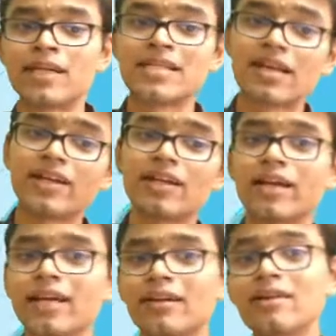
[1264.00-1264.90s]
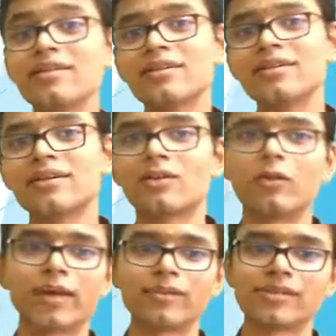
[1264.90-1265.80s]
but 7 and 9 are
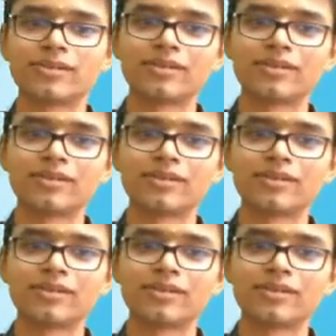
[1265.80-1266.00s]
coprimes.